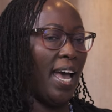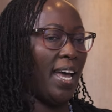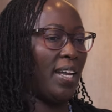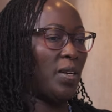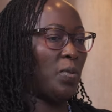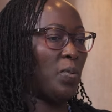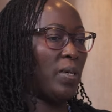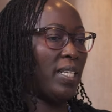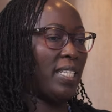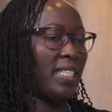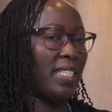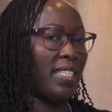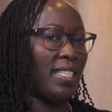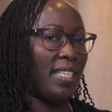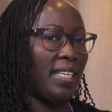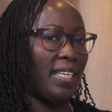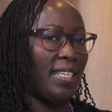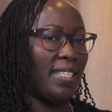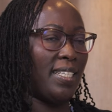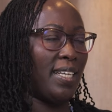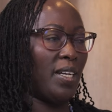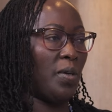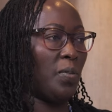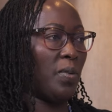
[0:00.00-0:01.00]
And we
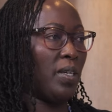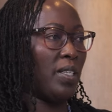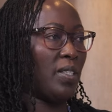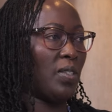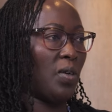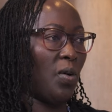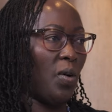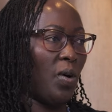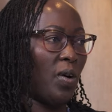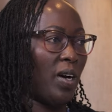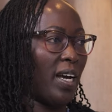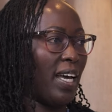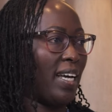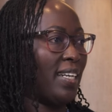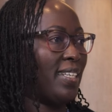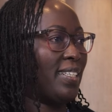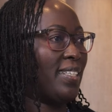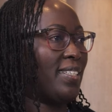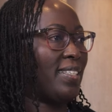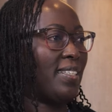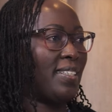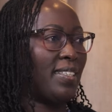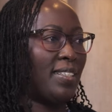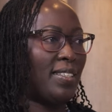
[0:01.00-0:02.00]
sit and we talk
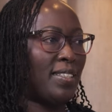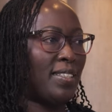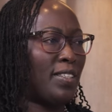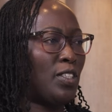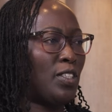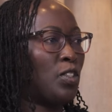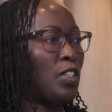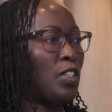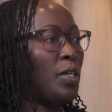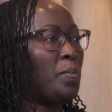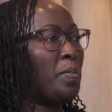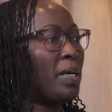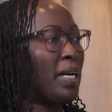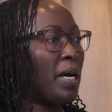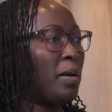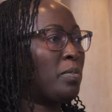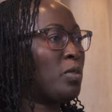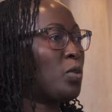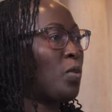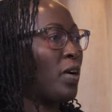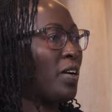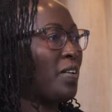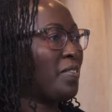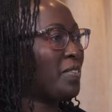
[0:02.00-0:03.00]
and she
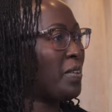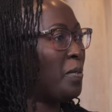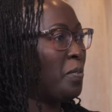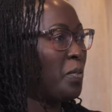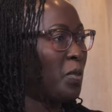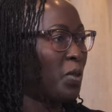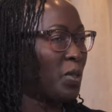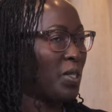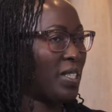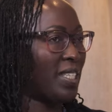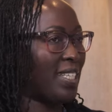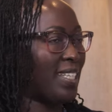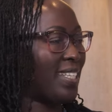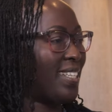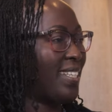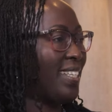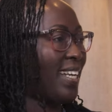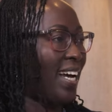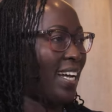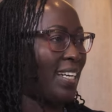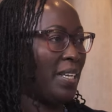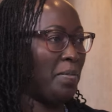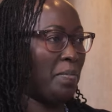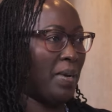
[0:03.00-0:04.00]
becomes one of the most
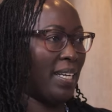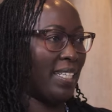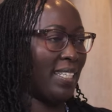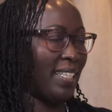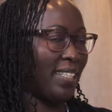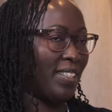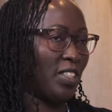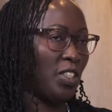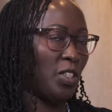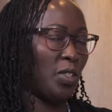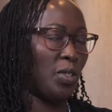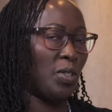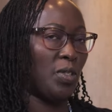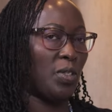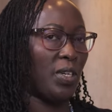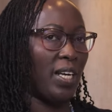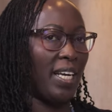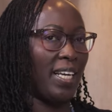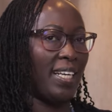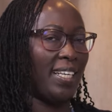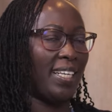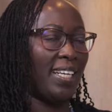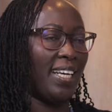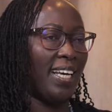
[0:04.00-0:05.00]
animated children.